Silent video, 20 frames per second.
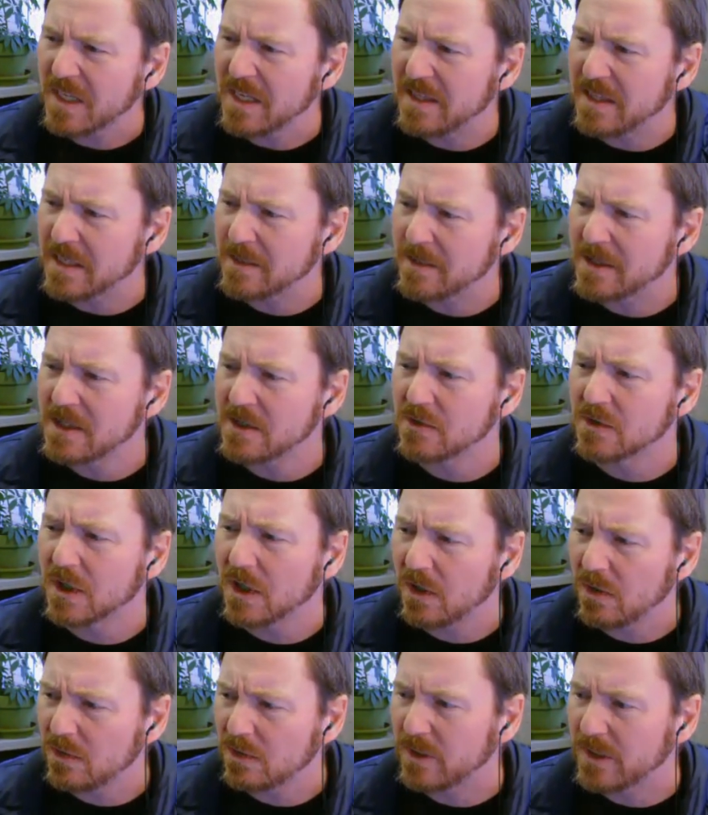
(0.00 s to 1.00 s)
And then I'm going to do
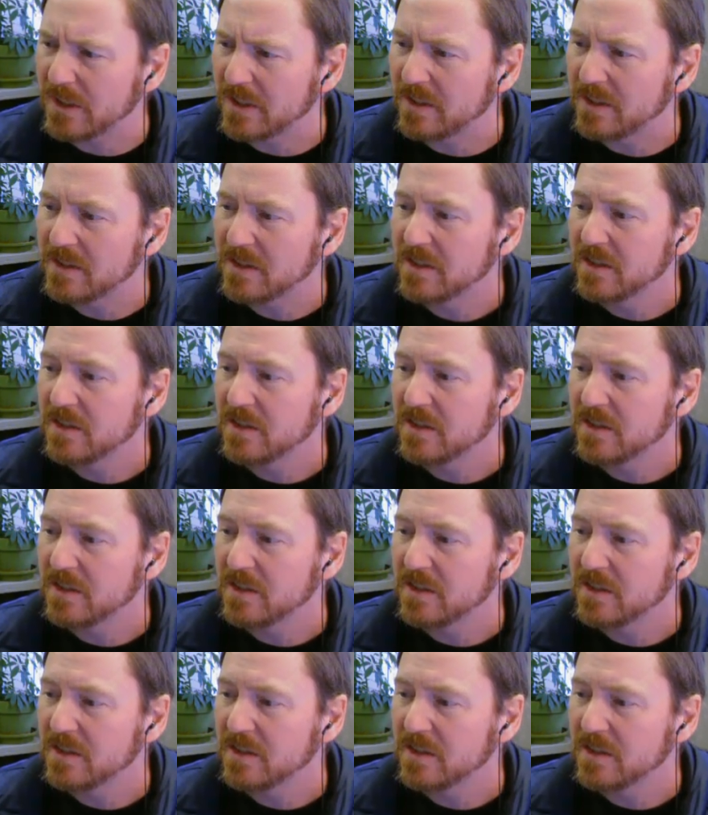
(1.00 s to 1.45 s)
colon